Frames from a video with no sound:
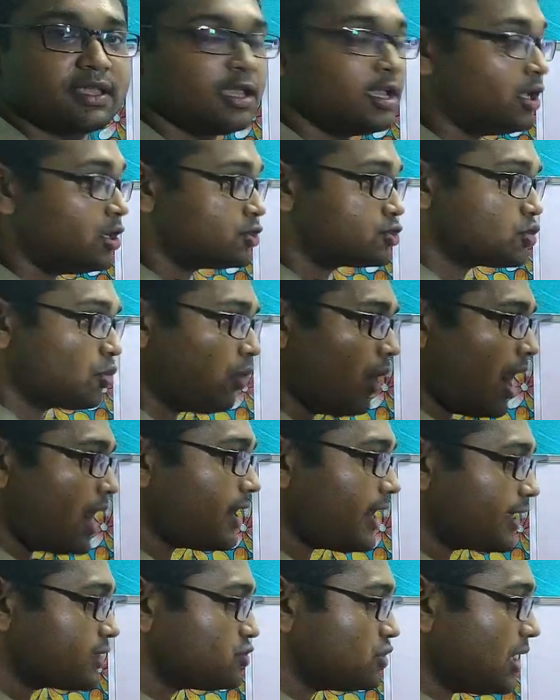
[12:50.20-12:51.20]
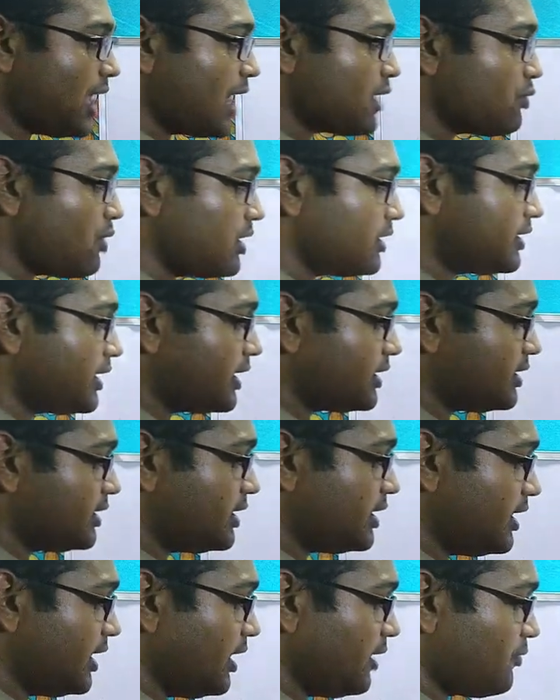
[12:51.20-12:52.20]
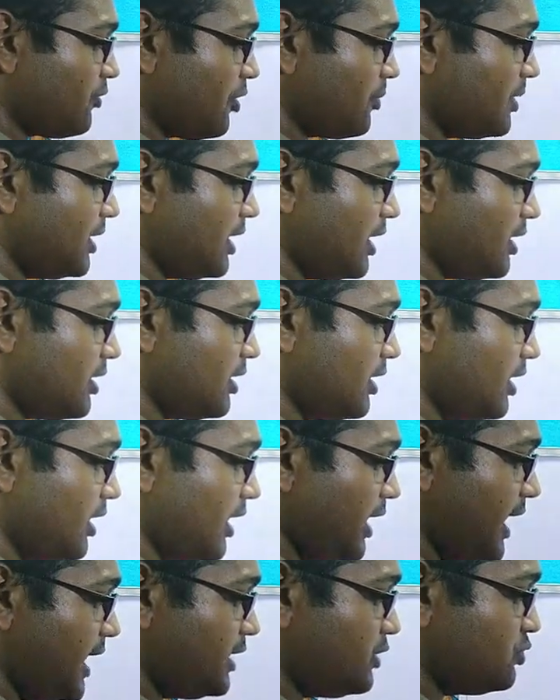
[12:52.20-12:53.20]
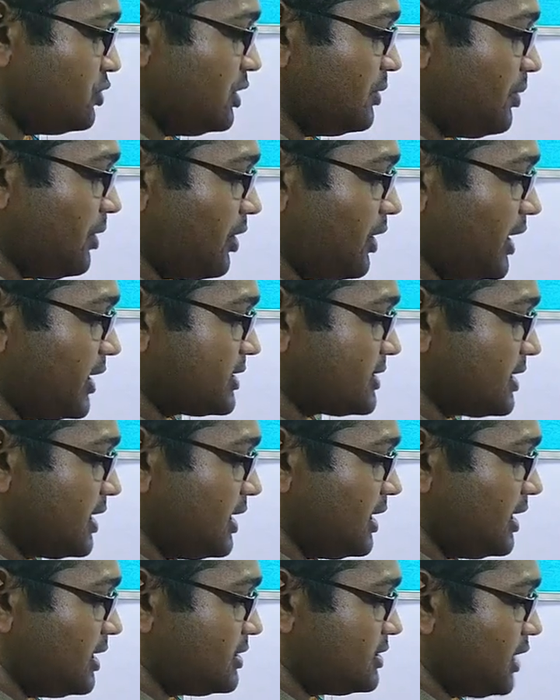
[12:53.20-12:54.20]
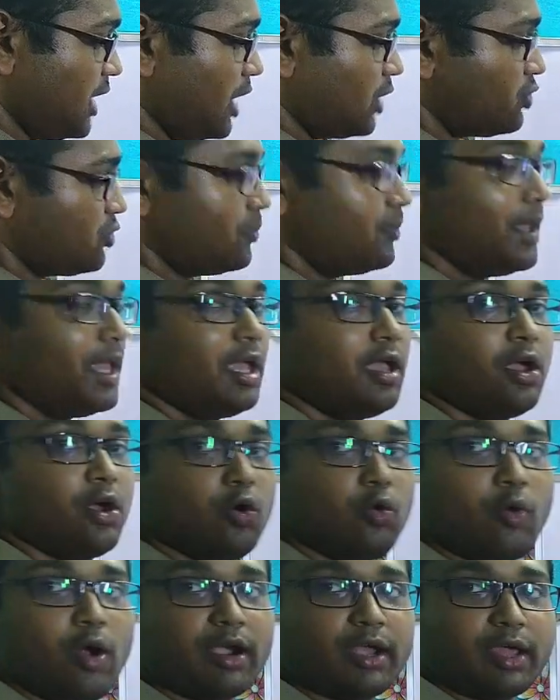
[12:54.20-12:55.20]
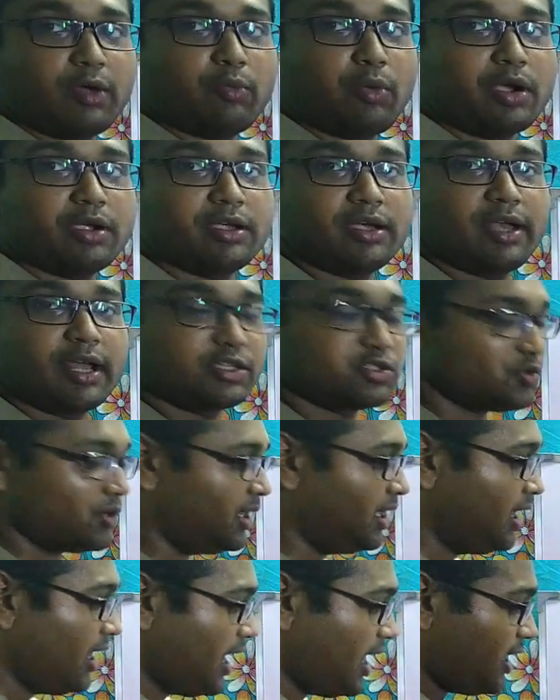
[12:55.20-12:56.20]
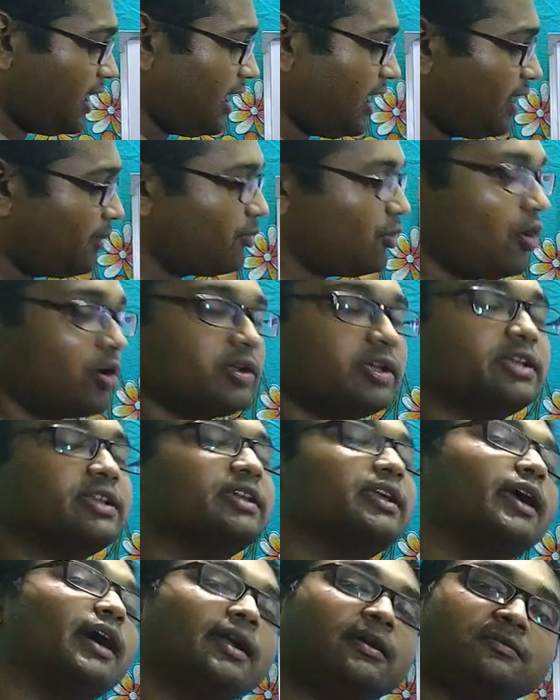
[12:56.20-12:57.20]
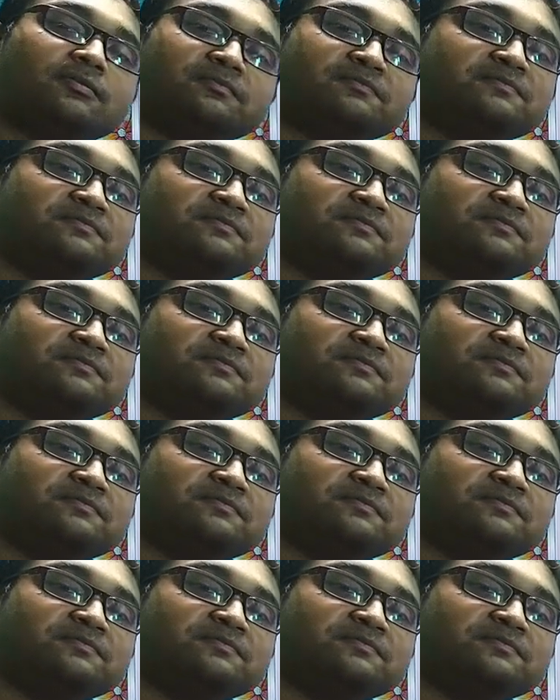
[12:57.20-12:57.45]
So what actually I wanted here, from here, a to the power x is equal to b, what I wanted actually, and I have got it here.